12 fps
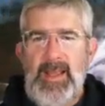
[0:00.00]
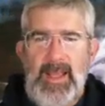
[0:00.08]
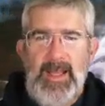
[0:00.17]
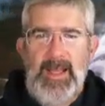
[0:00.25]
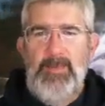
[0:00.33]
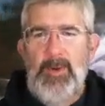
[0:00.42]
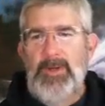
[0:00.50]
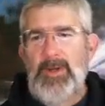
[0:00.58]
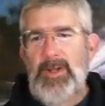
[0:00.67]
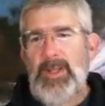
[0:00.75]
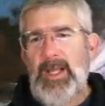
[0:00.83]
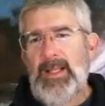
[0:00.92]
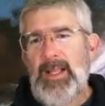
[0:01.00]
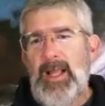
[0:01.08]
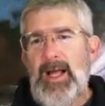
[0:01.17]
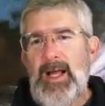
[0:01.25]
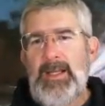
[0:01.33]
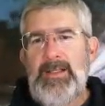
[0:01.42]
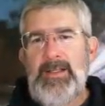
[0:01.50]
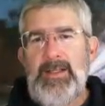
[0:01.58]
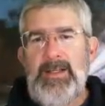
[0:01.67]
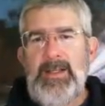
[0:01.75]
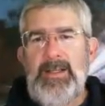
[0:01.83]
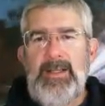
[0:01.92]
Any point on that line
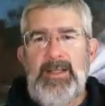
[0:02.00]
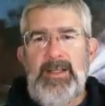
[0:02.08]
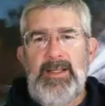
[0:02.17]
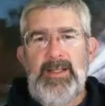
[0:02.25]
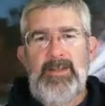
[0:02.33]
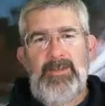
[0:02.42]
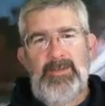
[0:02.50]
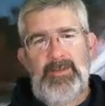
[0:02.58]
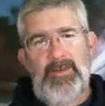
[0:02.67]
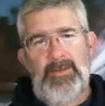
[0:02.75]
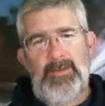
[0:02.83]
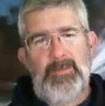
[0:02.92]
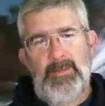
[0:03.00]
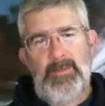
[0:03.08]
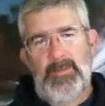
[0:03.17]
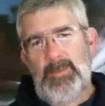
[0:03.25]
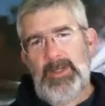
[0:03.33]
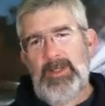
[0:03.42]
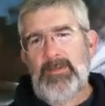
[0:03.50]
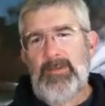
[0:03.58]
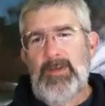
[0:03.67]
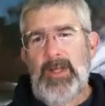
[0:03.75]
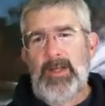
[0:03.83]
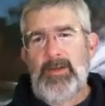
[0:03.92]
is just pick a
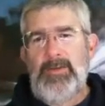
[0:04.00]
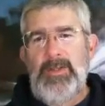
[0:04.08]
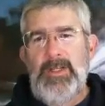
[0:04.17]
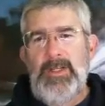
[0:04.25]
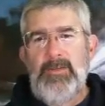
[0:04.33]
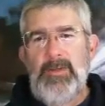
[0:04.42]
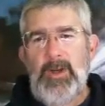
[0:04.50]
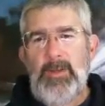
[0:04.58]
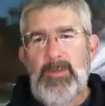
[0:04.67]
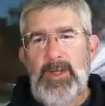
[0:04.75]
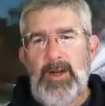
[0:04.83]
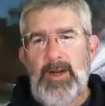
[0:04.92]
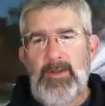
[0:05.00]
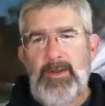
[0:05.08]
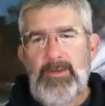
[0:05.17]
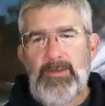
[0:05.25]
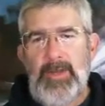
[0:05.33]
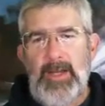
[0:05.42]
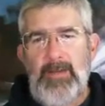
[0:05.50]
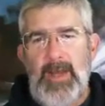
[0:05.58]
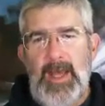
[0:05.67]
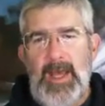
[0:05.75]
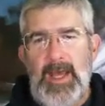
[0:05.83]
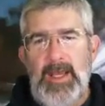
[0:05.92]
different value of t. If you want to be out on this side of
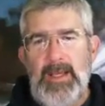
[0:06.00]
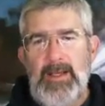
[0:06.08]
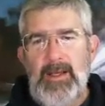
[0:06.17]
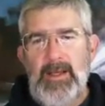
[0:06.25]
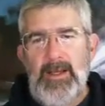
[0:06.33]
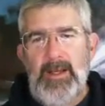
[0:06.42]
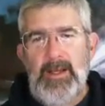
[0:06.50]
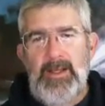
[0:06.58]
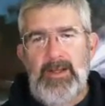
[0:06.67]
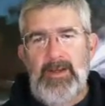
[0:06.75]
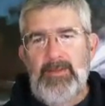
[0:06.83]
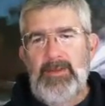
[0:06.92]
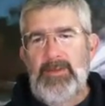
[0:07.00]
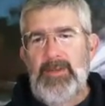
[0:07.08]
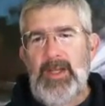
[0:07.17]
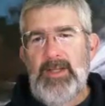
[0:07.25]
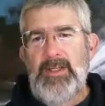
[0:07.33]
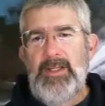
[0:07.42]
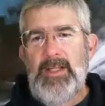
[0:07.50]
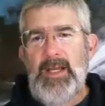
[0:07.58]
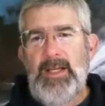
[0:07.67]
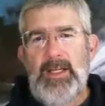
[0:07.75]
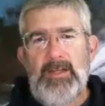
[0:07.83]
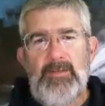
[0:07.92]
A, you have to take t
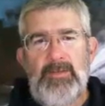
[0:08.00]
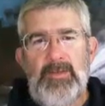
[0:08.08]
negative.